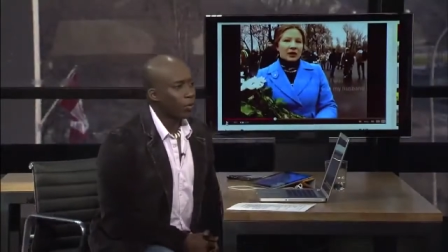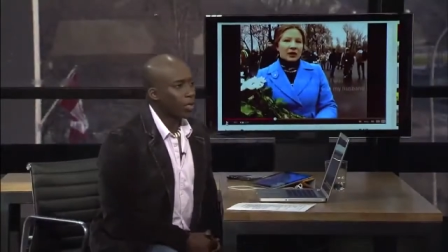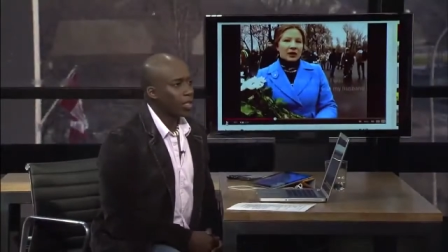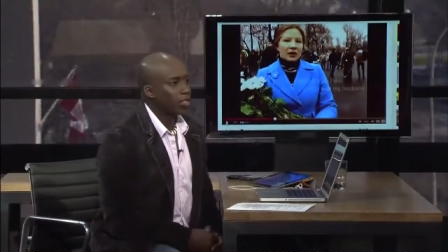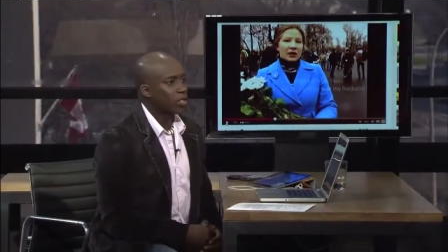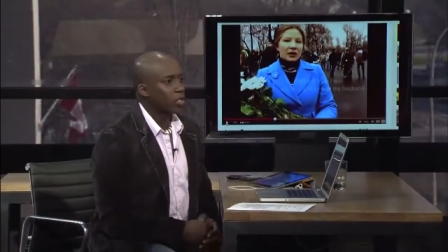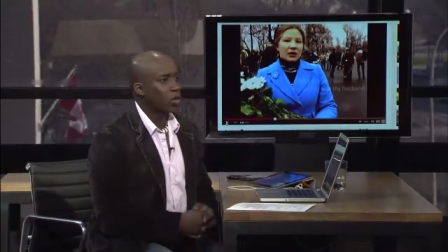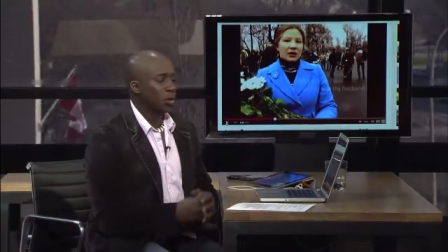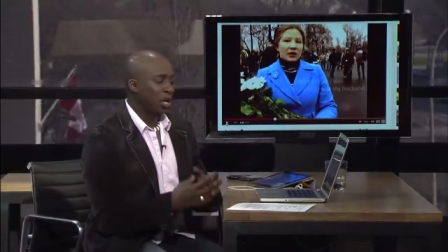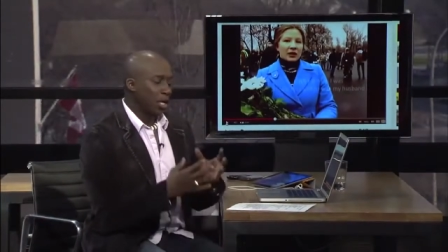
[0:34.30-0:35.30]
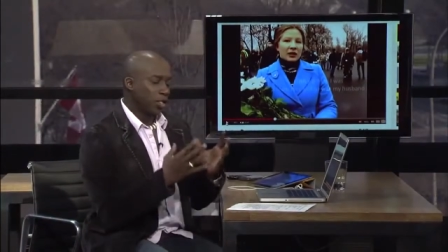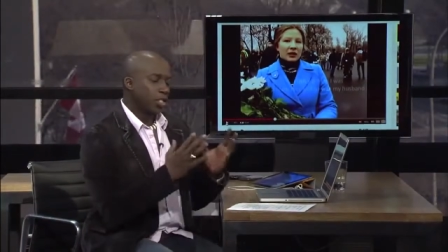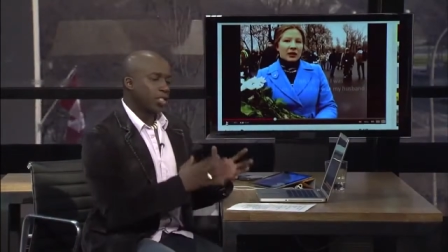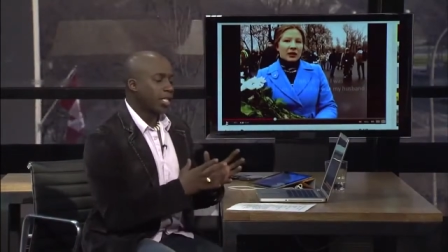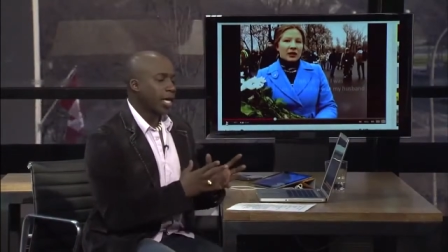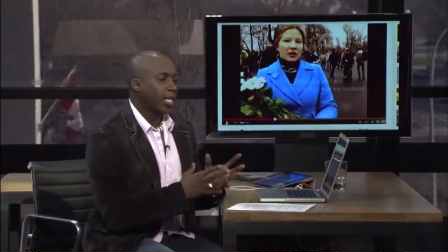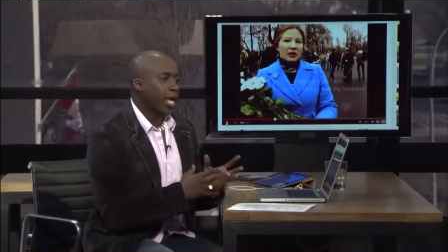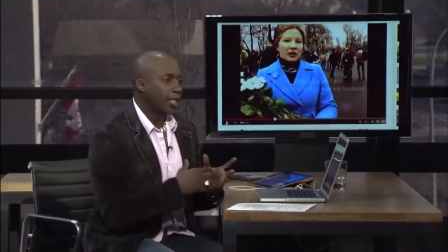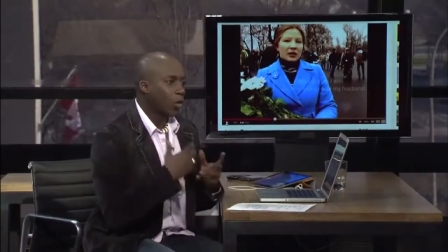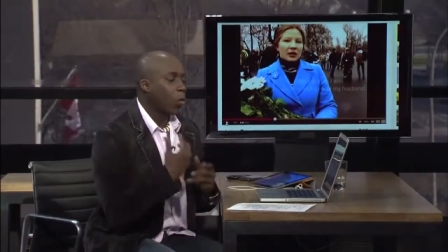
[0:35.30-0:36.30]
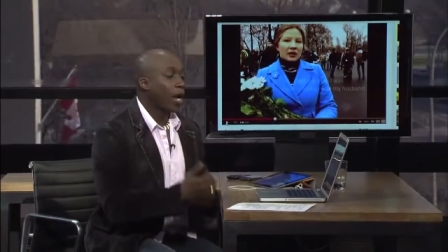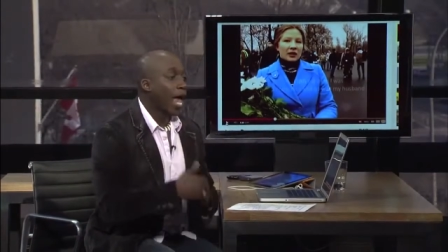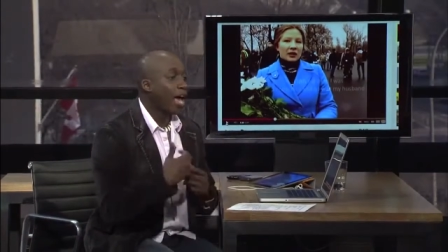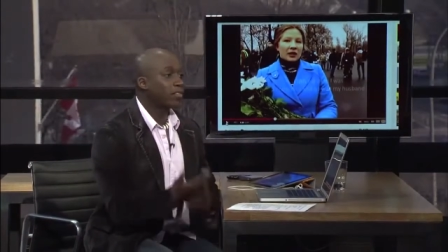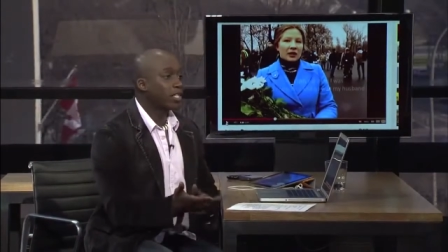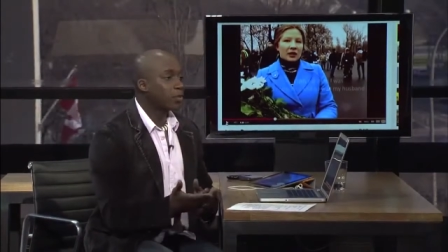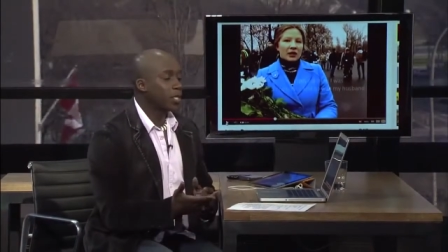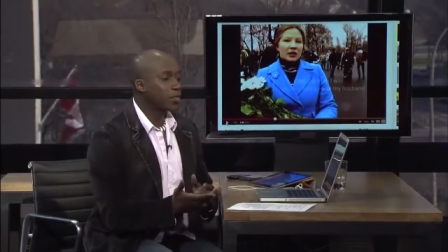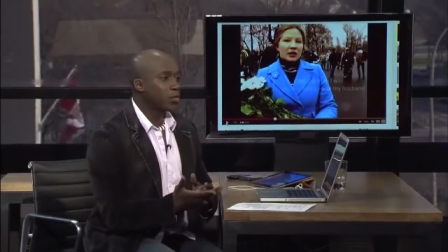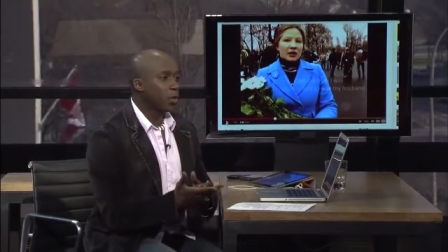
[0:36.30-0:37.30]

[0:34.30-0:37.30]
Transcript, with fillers: to bring this to you. She's saying that they want to have these peaceful